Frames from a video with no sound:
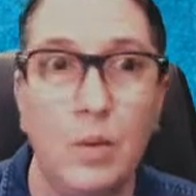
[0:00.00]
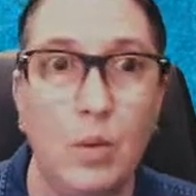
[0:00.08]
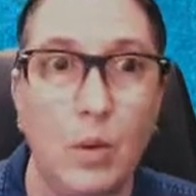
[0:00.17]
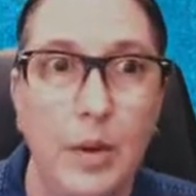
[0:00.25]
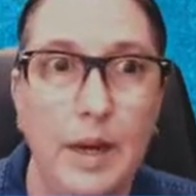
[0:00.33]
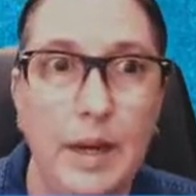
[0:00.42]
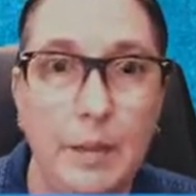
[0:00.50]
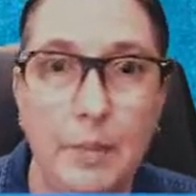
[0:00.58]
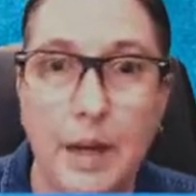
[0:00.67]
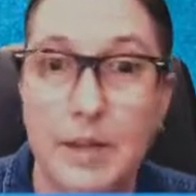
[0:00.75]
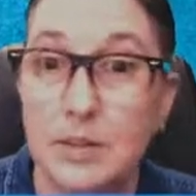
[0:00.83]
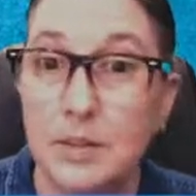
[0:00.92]
where we
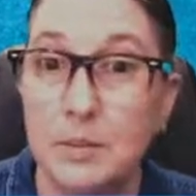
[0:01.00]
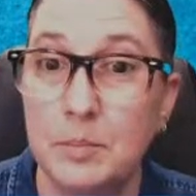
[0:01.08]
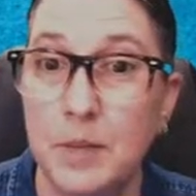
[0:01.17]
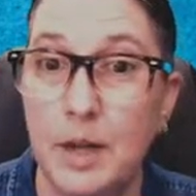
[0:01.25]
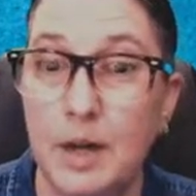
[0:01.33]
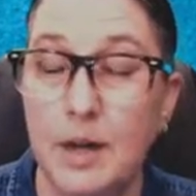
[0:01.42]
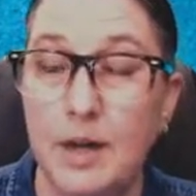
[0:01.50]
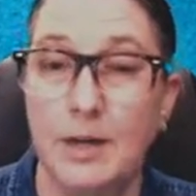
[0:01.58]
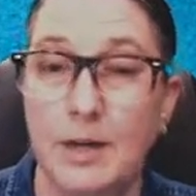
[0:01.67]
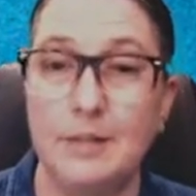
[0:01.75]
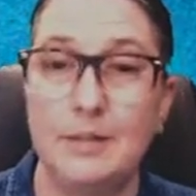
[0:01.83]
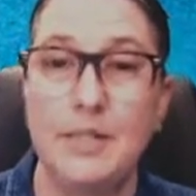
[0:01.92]
made some
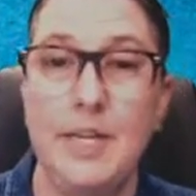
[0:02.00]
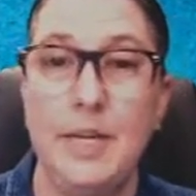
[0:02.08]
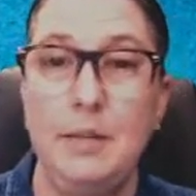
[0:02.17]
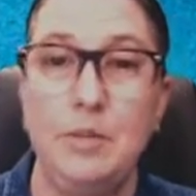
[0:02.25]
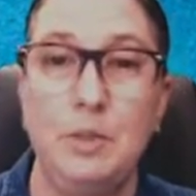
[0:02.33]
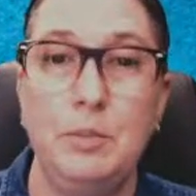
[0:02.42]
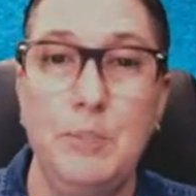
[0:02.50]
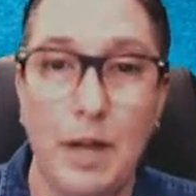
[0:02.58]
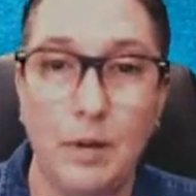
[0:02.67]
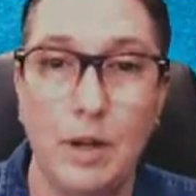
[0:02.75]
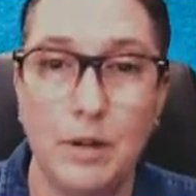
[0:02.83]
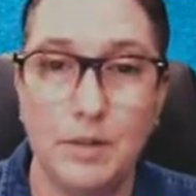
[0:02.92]
team Zoom
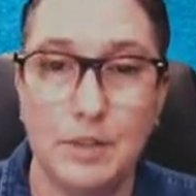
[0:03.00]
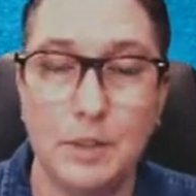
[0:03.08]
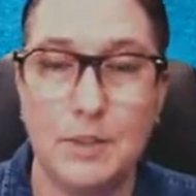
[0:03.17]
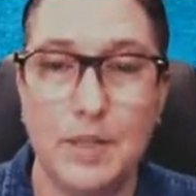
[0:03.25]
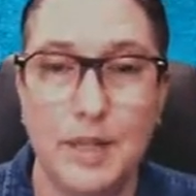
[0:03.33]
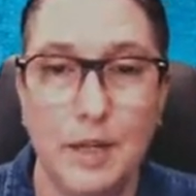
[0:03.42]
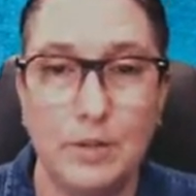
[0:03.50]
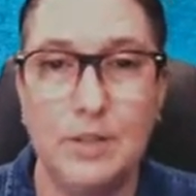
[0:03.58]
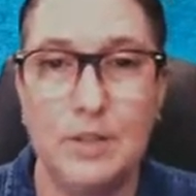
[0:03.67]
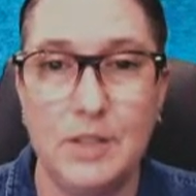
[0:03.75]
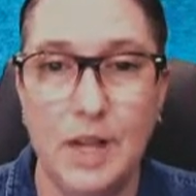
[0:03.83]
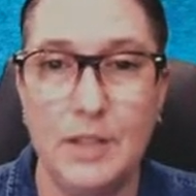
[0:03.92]
backgrounds, and it was like, here's
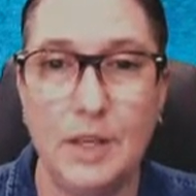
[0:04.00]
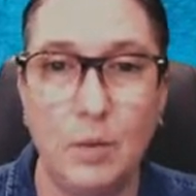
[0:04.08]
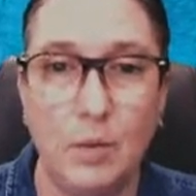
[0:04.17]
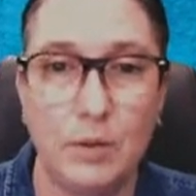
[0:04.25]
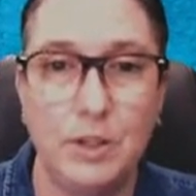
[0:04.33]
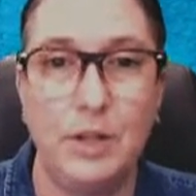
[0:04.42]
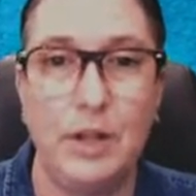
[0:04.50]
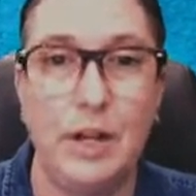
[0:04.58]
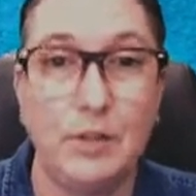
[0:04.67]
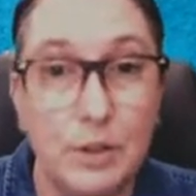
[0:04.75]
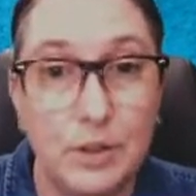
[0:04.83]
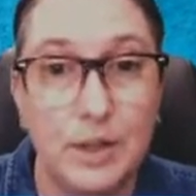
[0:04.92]
a design, now we'll share it
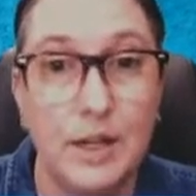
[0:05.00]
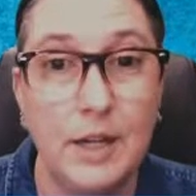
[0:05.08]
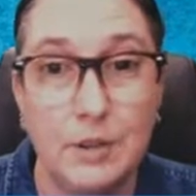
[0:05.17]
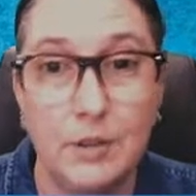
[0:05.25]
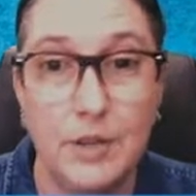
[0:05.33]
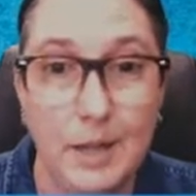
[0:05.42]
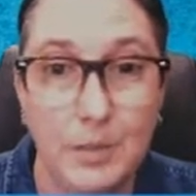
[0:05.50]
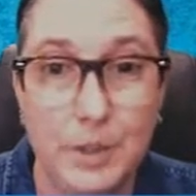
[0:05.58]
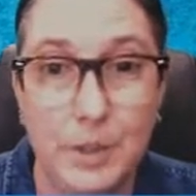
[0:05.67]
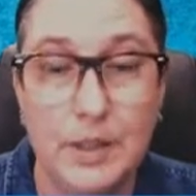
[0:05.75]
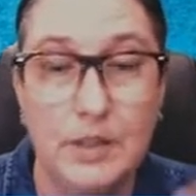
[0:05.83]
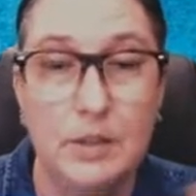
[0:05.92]
out so you can add your own name
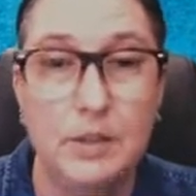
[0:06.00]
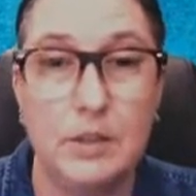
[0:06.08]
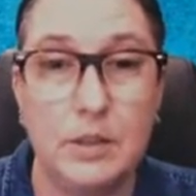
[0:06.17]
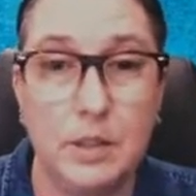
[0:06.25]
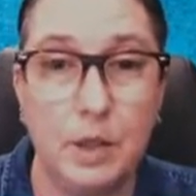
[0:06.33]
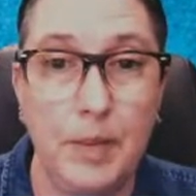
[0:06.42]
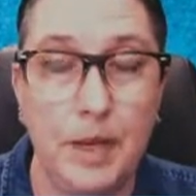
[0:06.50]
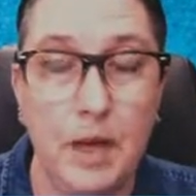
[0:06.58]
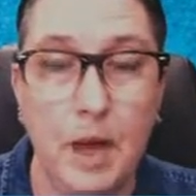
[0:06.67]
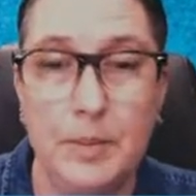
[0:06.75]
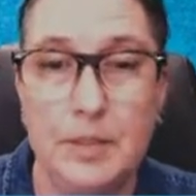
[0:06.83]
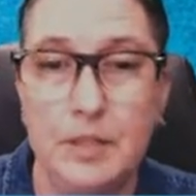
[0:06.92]
to it, and you know, make
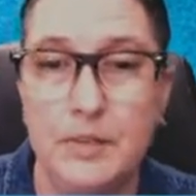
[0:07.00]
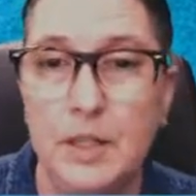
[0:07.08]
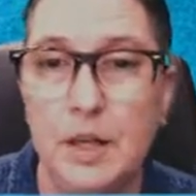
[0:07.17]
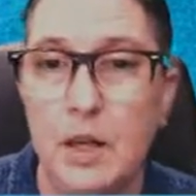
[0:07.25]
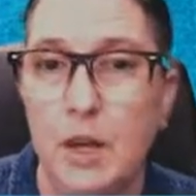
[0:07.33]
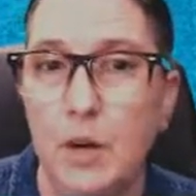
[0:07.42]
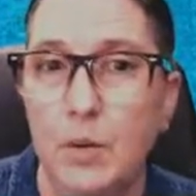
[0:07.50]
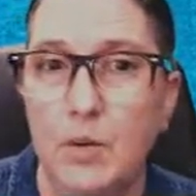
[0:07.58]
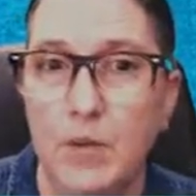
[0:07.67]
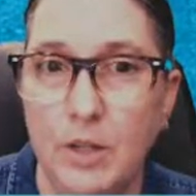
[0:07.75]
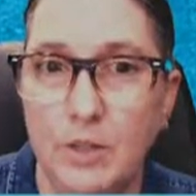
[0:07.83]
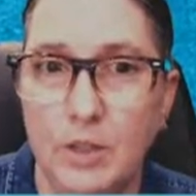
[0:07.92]
copies of it.
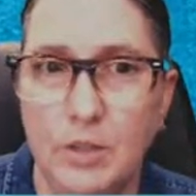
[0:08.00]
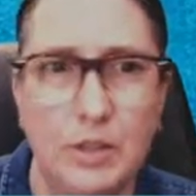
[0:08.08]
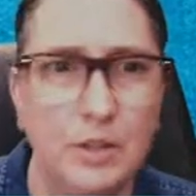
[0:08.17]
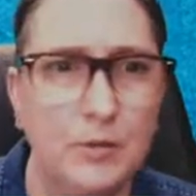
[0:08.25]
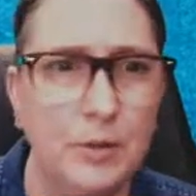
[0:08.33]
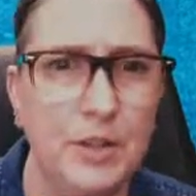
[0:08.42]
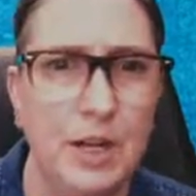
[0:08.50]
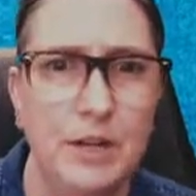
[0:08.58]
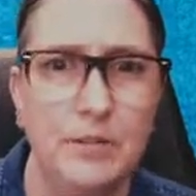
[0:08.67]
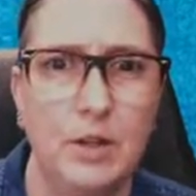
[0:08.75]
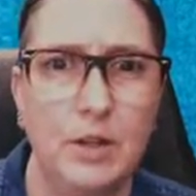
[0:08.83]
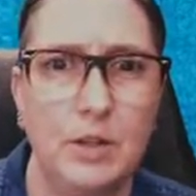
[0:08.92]
We've also used it for a lot
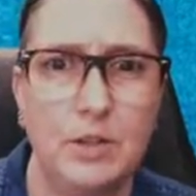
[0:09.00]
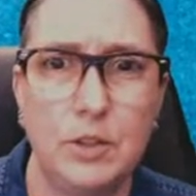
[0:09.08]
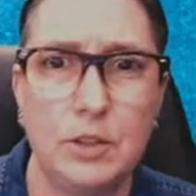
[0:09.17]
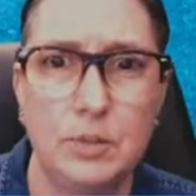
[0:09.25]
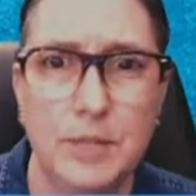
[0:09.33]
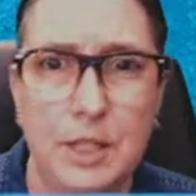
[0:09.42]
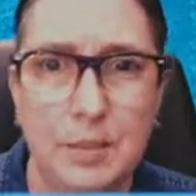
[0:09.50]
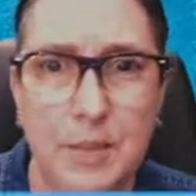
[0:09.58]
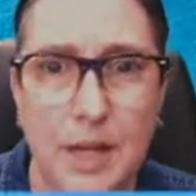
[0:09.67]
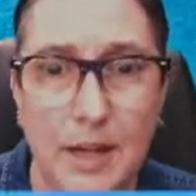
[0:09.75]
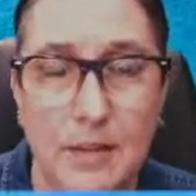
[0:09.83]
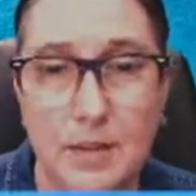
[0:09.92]
of our social media
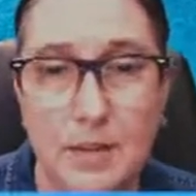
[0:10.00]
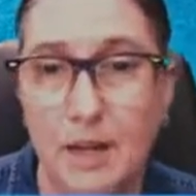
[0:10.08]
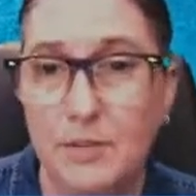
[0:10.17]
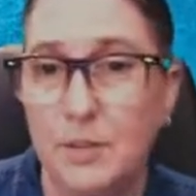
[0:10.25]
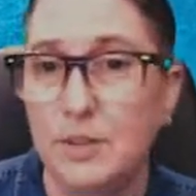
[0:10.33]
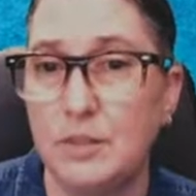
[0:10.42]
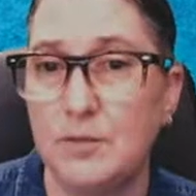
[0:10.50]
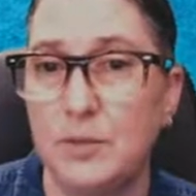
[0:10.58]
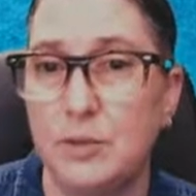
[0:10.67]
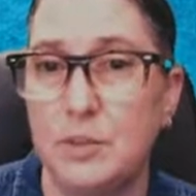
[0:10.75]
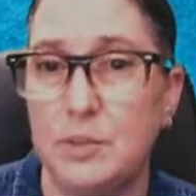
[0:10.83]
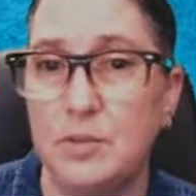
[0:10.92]
blasts. I've used it
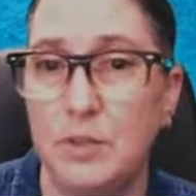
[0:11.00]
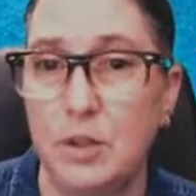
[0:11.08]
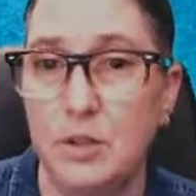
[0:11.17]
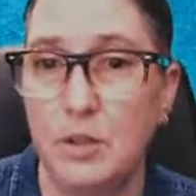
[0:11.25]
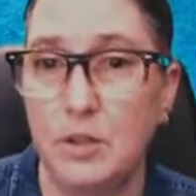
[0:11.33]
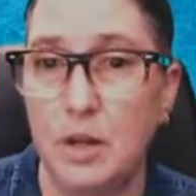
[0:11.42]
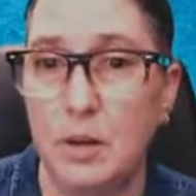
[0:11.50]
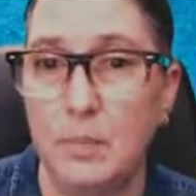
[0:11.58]
for some of our